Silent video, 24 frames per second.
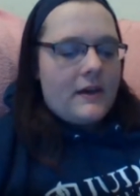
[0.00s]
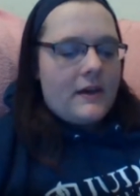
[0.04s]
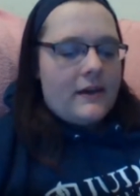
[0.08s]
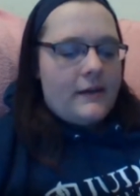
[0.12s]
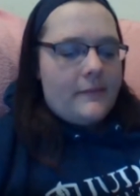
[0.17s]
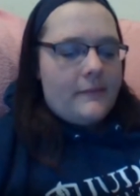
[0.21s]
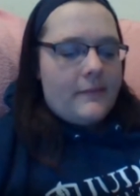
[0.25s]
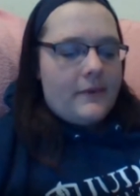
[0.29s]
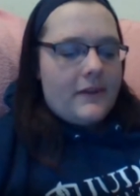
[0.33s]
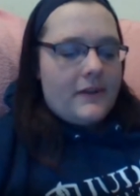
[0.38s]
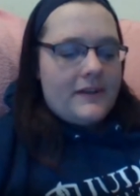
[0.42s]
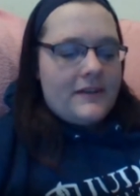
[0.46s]

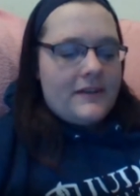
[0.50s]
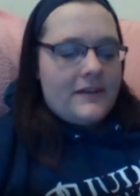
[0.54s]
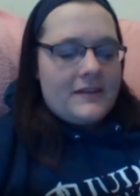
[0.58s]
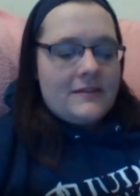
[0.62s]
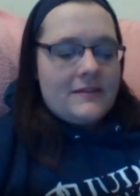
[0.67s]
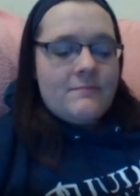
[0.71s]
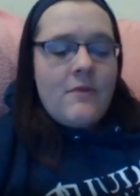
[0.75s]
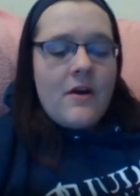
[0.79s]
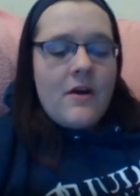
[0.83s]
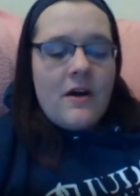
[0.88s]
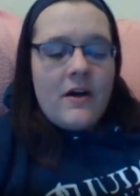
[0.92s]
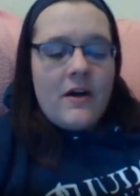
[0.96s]
Um, but
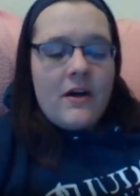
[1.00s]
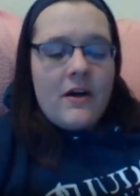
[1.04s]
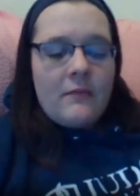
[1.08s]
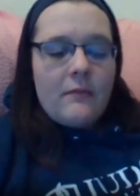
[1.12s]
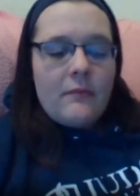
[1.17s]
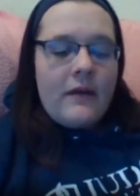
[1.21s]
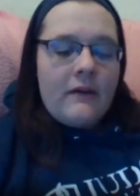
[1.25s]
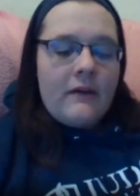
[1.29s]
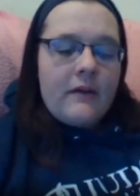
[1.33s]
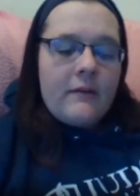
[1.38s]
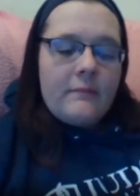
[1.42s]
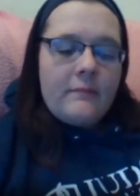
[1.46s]
it's
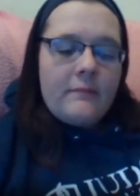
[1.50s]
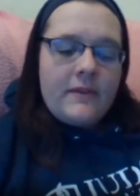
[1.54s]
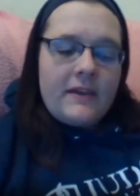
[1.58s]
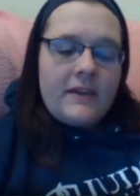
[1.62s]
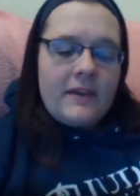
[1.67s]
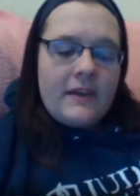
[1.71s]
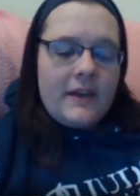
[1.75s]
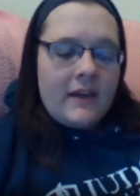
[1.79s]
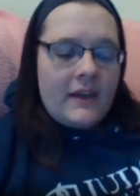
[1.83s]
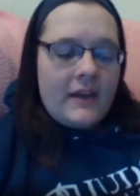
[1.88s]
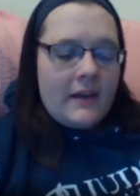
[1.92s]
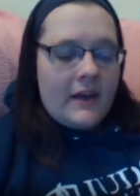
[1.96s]
small,
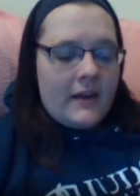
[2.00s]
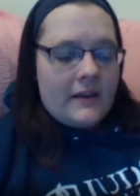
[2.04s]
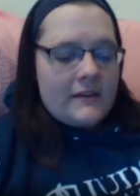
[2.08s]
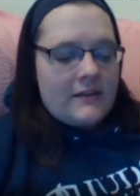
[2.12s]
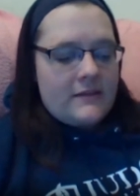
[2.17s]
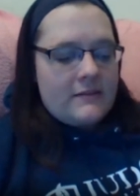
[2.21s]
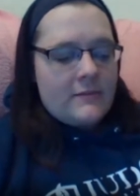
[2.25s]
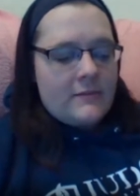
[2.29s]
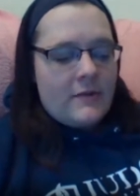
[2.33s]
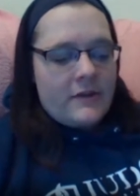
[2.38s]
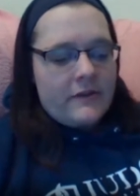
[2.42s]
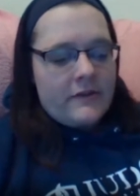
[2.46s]
welcoming. It
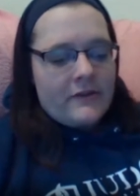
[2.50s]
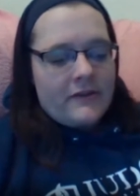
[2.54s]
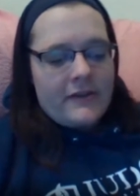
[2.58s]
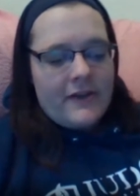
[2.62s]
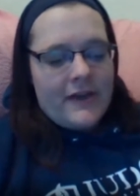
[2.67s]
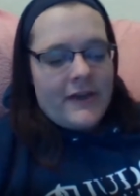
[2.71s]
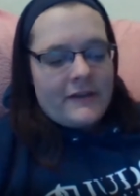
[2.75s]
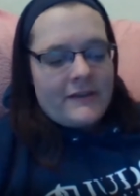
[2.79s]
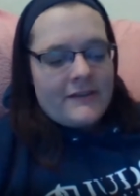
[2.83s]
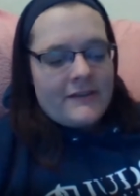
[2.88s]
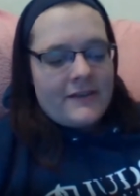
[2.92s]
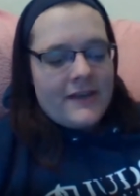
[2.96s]
has smaller
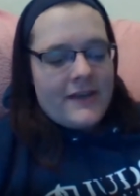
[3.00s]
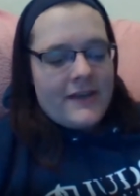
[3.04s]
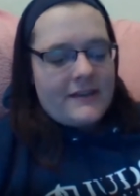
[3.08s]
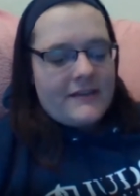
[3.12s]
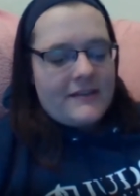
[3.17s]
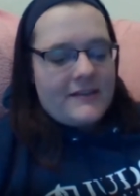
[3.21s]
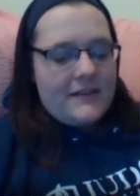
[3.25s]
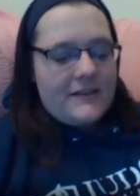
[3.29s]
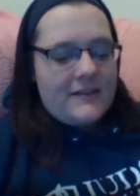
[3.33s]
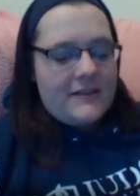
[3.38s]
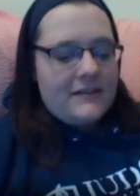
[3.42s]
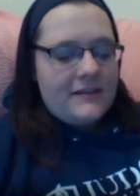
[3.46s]
class
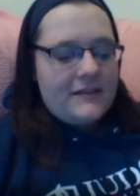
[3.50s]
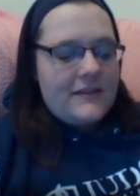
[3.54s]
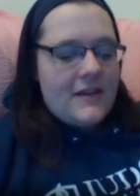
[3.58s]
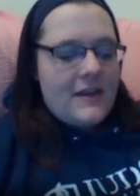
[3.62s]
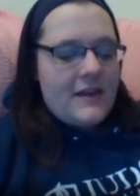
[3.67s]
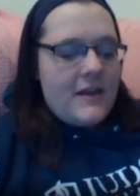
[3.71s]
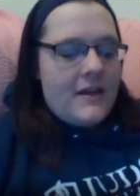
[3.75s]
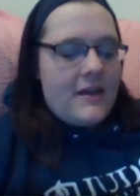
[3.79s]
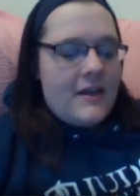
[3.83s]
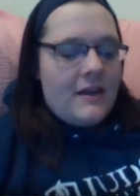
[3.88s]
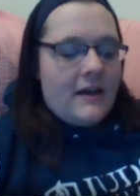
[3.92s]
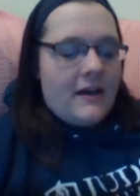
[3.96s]

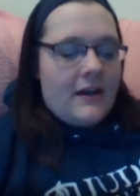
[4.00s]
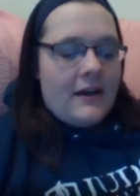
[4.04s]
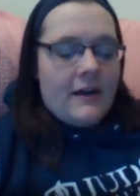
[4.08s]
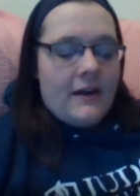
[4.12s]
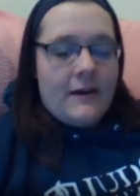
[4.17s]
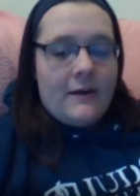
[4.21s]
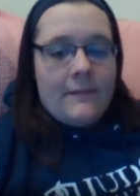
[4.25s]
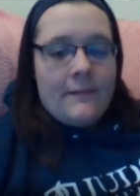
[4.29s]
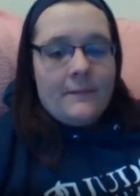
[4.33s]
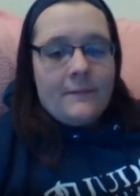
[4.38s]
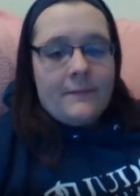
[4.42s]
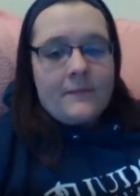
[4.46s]
sizes.
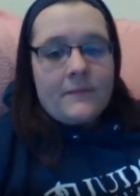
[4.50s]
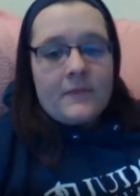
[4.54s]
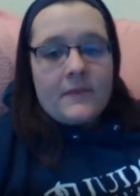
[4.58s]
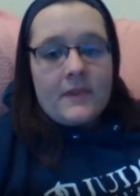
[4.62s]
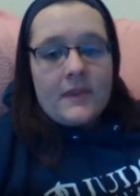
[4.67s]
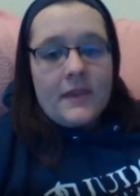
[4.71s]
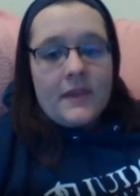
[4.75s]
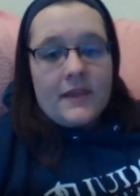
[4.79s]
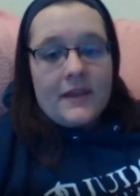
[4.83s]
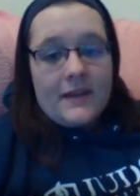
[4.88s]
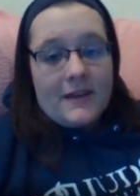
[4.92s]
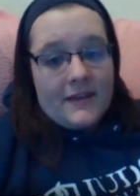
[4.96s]
Um,
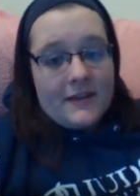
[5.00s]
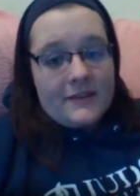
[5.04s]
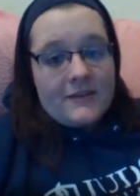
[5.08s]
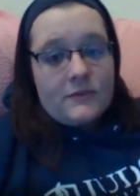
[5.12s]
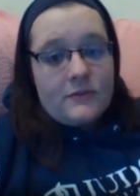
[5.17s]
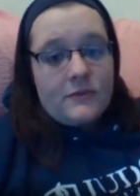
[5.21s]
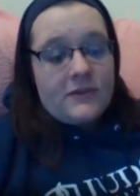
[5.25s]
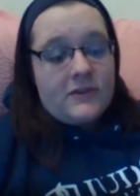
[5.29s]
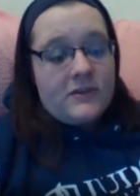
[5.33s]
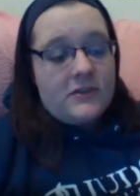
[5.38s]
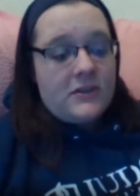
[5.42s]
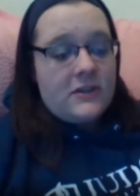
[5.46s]
it
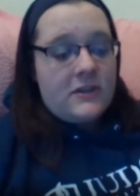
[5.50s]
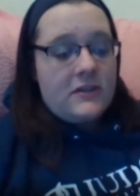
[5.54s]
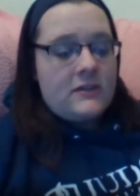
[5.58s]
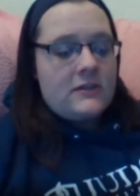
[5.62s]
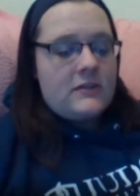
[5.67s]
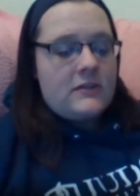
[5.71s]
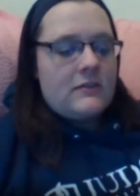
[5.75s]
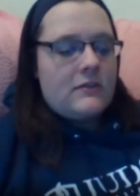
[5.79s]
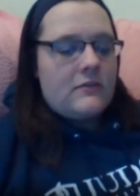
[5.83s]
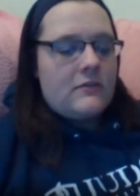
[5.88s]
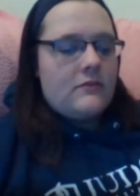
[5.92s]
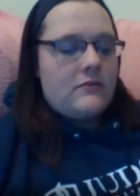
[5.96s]
is
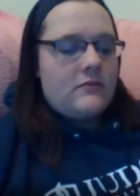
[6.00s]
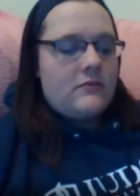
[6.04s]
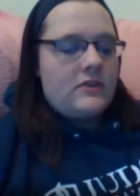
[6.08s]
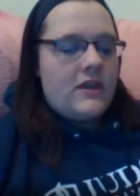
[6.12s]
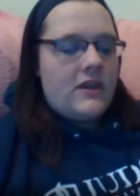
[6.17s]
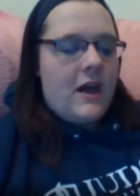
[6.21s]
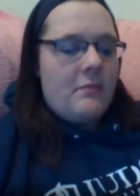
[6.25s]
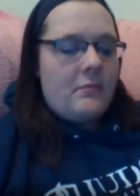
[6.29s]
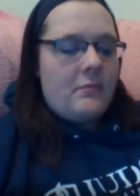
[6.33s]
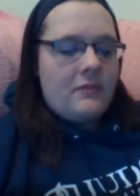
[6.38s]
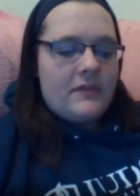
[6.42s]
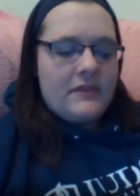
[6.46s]
Christian, so
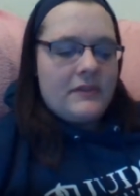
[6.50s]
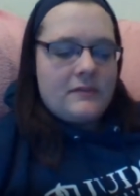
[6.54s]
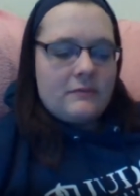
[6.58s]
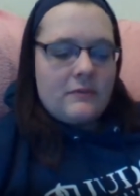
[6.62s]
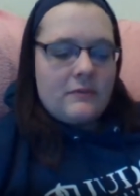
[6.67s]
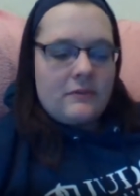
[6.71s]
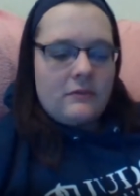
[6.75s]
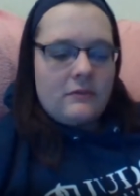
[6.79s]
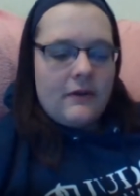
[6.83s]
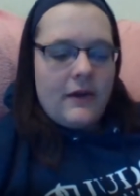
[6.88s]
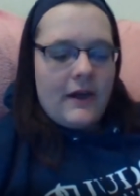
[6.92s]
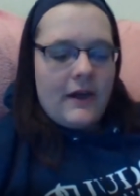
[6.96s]
chapel
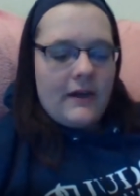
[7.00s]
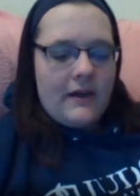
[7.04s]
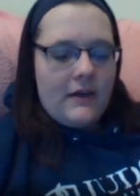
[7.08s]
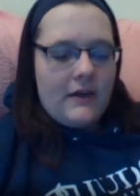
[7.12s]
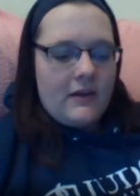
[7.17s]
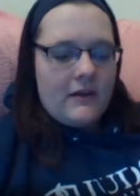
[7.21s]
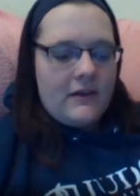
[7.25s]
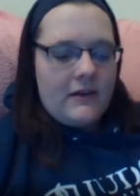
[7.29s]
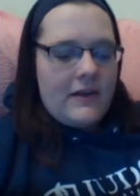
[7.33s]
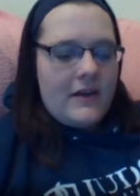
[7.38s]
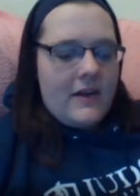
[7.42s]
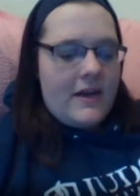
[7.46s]
is
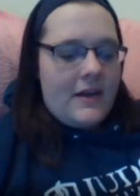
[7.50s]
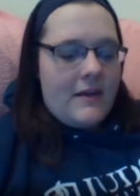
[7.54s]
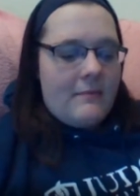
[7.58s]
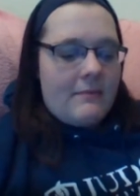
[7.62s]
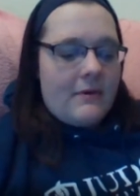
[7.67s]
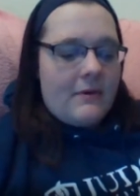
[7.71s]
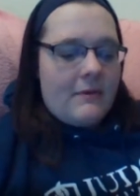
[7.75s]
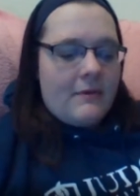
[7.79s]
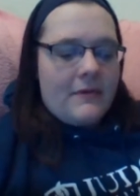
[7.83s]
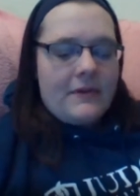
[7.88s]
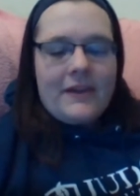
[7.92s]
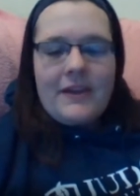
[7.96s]
required,
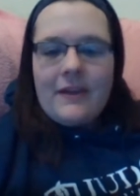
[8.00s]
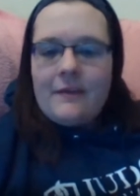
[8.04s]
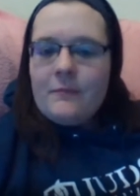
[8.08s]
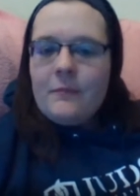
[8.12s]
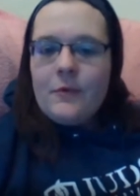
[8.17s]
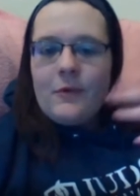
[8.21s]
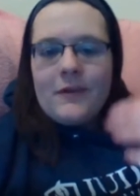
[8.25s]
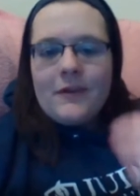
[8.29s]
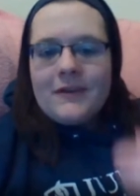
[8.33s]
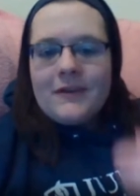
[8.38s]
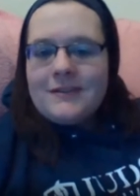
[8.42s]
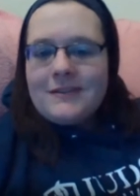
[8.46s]
but we'll
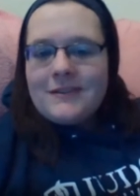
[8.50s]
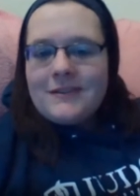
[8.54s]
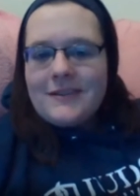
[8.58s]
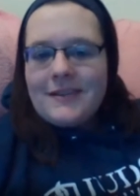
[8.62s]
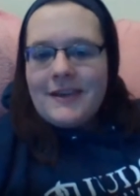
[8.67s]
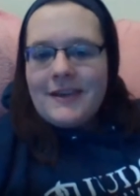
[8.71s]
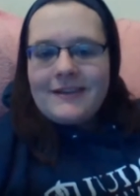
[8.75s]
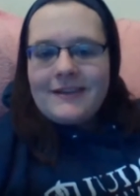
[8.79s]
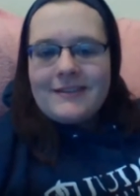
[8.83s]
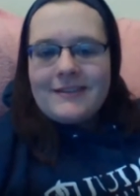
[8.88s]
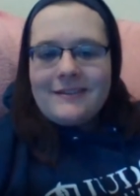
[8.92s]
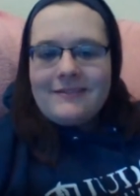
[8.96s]
get more into
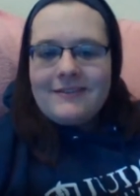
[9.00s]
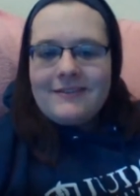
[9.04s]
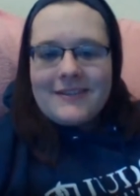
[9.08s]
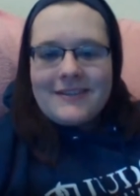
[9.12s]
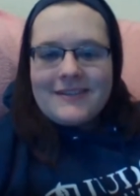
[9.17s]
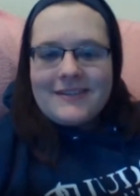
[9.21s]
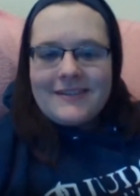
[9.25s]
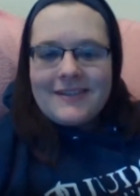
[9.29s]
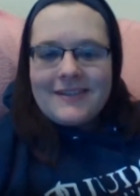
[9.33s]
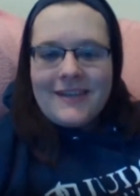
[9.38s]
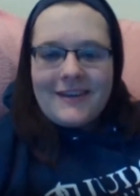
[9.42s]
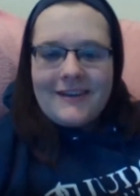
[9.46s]
the
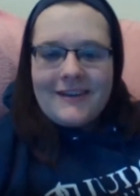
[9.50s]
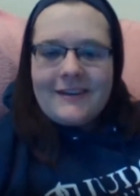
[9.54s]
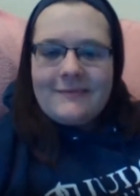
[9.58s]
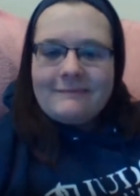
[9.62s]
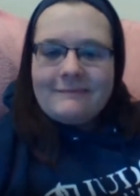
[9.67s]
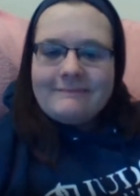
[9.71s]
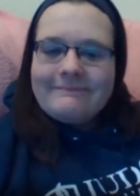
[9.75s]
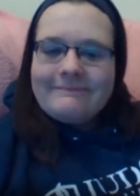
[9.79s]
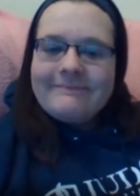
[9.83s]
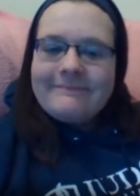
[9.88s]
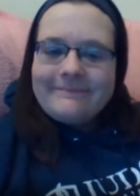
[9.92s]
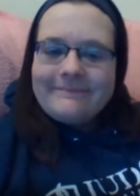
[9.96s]
activities
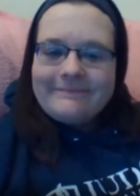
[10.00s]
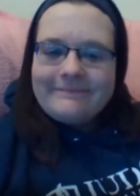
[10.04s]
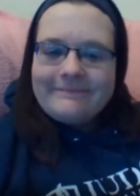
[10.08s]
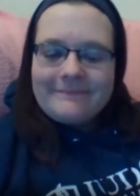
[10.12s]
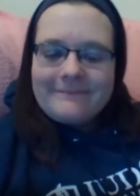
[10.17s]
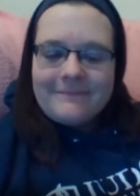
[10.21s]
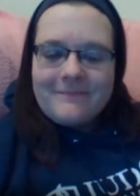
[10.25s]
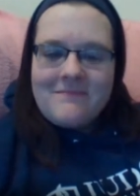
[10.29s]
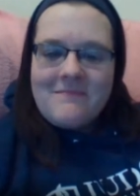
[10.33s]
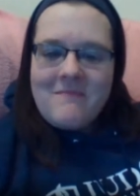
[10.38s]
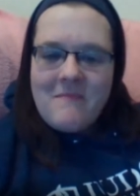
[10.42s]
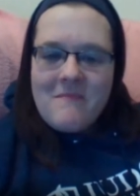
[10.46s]
later.
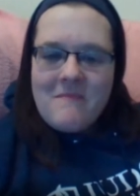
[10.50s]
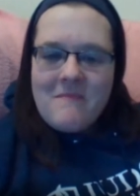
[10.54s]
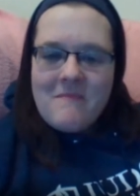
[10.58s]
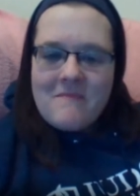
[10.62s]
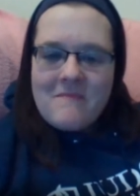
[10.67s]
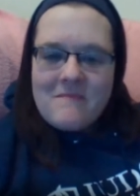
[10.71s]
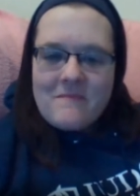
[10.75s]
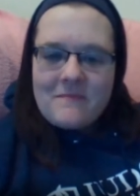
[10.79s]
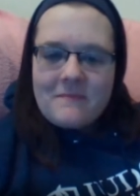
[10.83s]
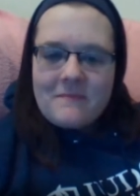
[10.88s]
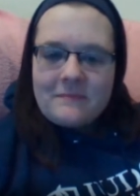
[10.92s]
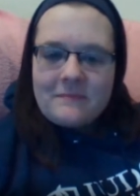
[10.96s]

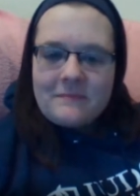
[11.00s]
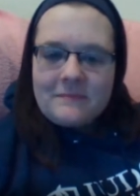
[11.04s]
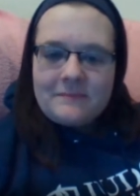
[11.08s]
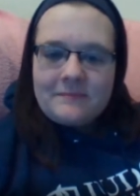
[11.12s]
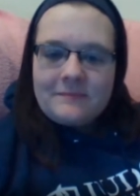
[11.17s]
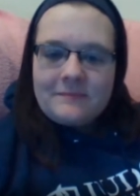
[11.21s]
Okay.